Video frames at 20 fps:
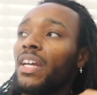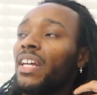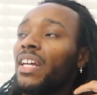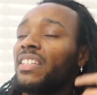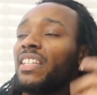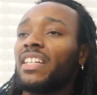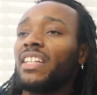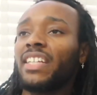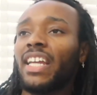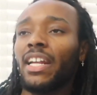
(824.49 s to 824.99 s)

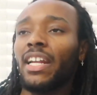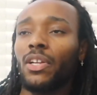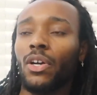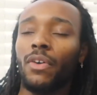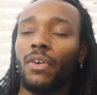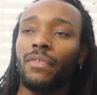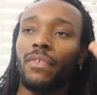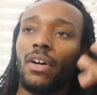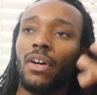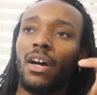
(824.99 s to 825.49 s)
didn't get the
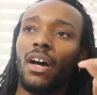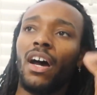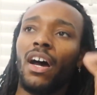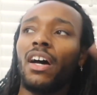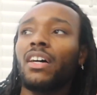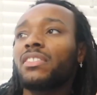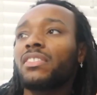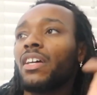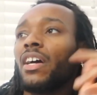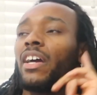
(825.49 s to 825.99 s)
offer. I
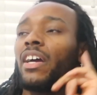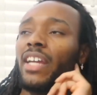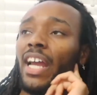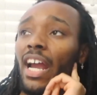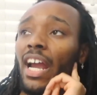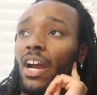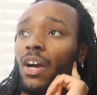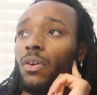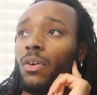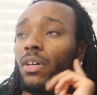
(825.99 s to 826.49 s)
was like,
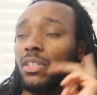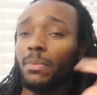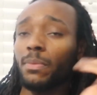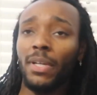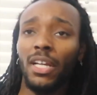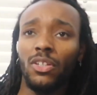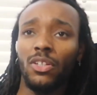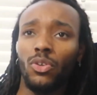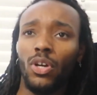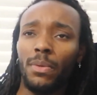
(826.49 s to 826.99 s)
okay, cool. I was a
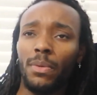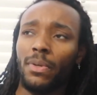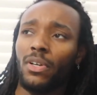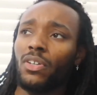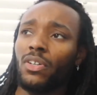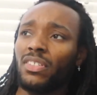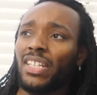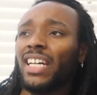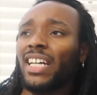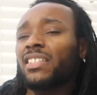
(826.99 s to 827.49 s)
bit annoyed
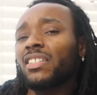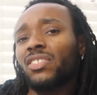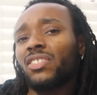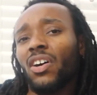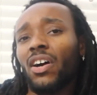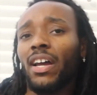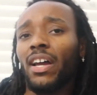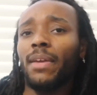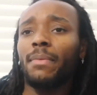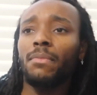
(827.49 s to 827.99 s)
because at the
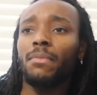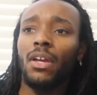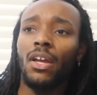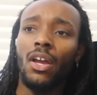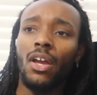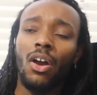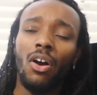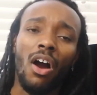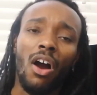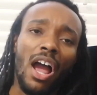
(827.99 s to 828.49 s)
time,
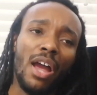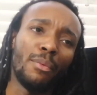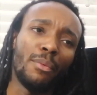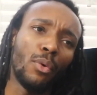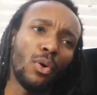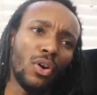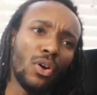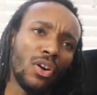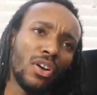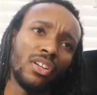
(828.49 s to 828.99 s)
I
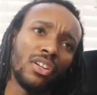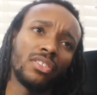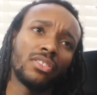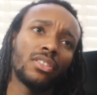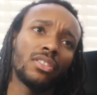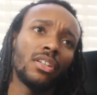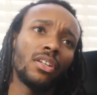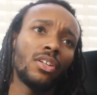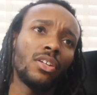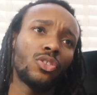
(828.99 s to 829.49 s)

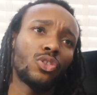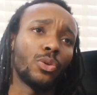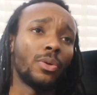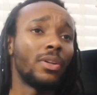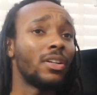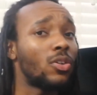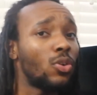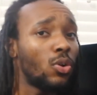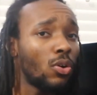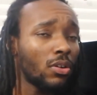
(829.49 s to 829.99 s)
was
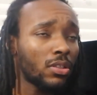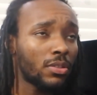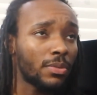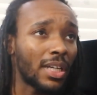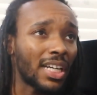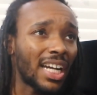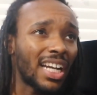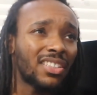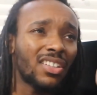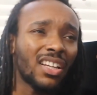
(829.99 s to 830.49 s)
doing
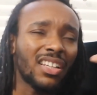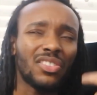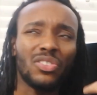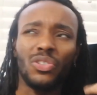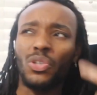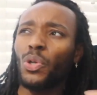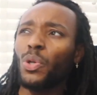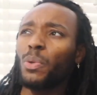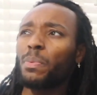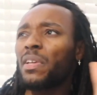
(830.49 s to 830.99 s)
coursework. I had like
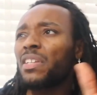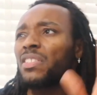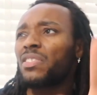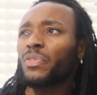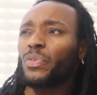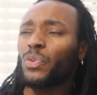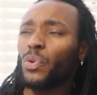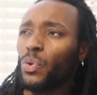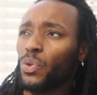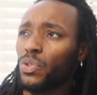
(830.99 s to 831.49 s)
2 pieces
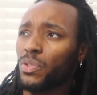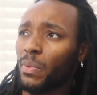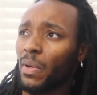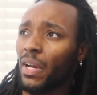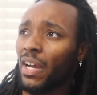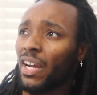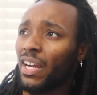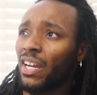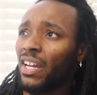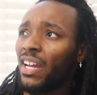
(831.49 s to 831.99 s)
of
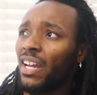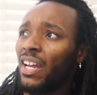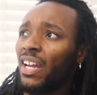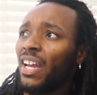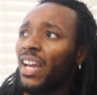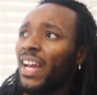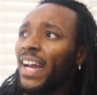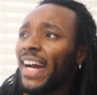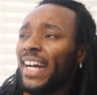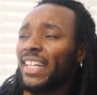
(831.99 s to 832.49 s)
coursework,
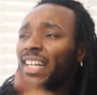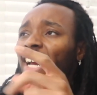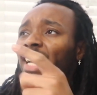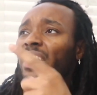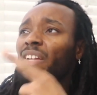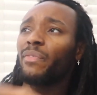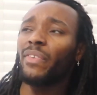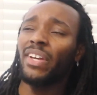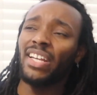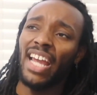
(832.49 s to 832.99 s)
and I had
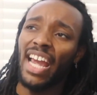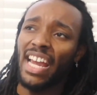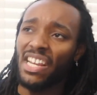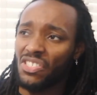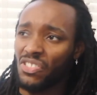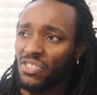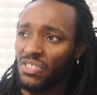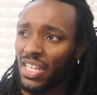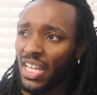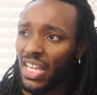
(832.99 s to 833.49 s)
a
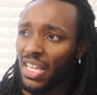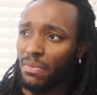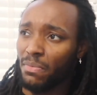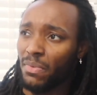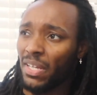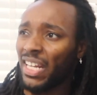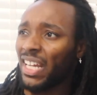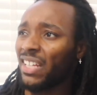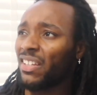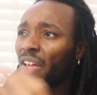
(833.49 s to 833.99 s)
vacation scheme,
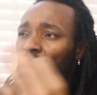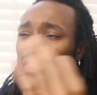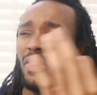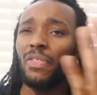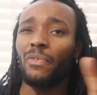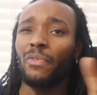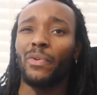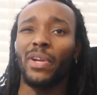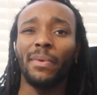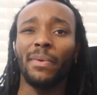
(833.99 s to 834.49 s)
and I had like
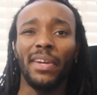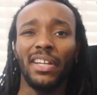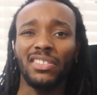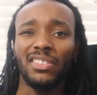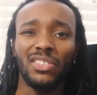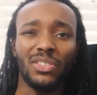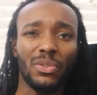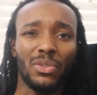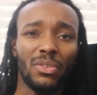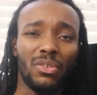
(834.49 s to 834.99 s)
3 weeks to
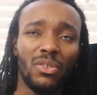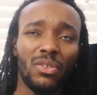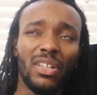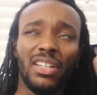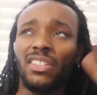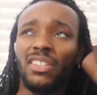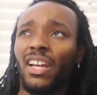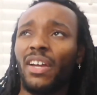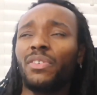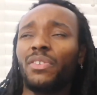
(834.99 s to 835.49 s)
do it all.
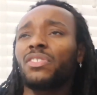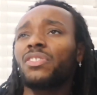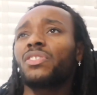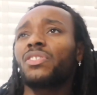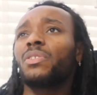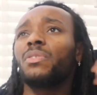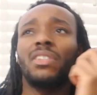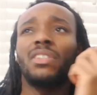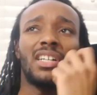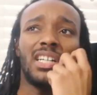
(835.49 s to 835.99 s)
It was just
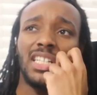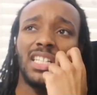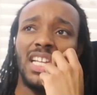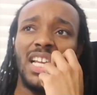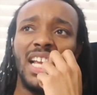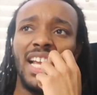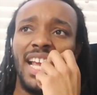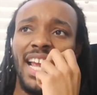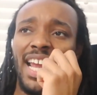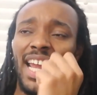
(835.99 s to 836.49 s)
too hard.
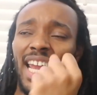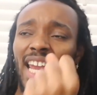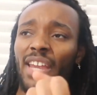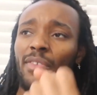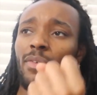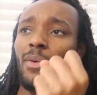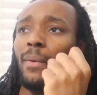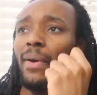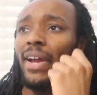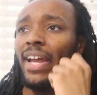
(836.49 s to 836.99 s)

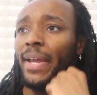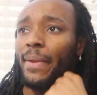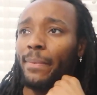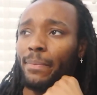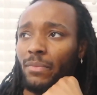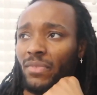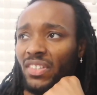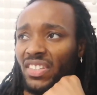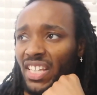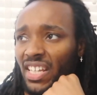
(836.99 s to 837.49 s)
Either
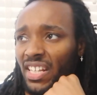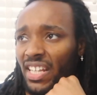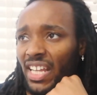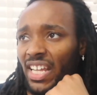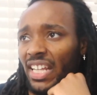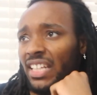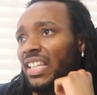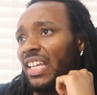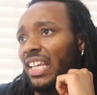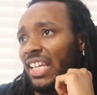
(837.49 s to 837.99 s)
way, did
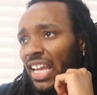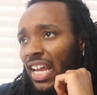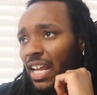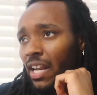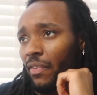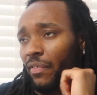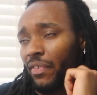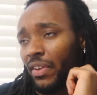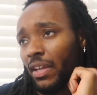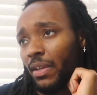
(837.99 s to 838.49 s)
it, didn't get
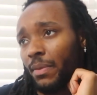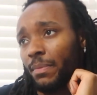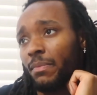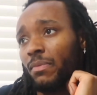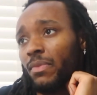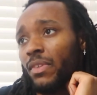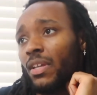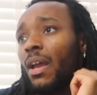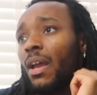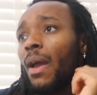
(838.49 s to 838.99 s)
anything.
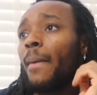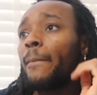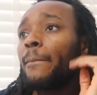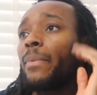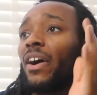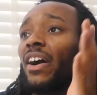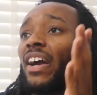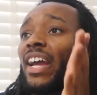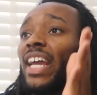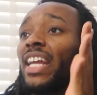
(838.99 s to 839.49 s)

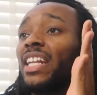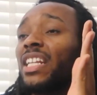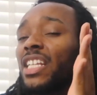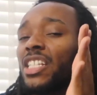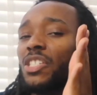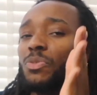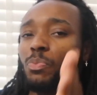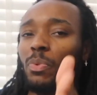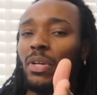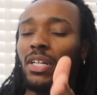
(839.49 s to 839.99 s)
But in
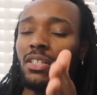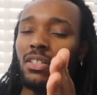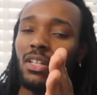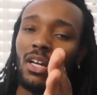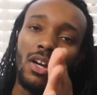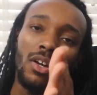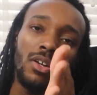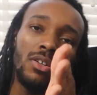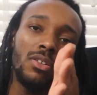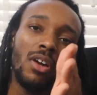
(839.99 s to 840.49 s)
this
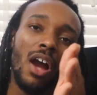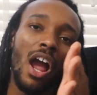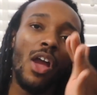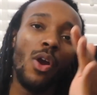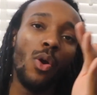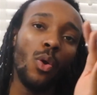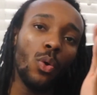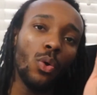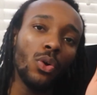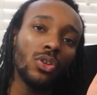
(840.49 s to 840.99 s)
window, I
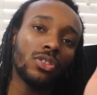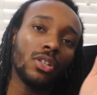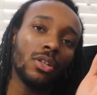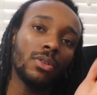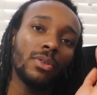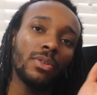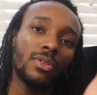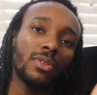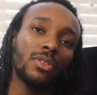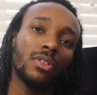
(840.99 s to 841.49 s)

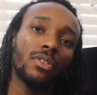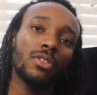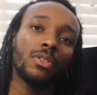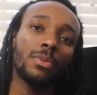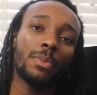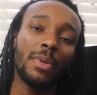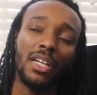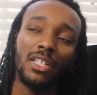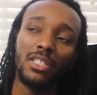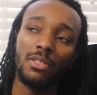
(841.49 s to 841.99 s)
also,
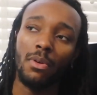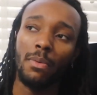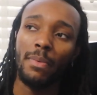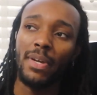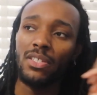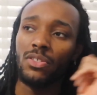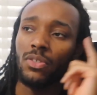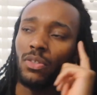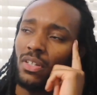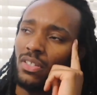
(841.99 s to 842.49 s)
speaking to my
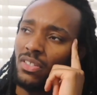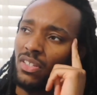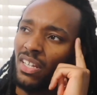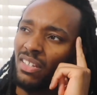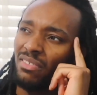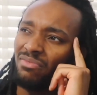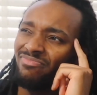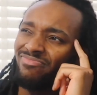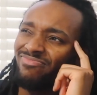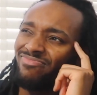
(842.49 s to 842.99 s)
mentor, and I was like,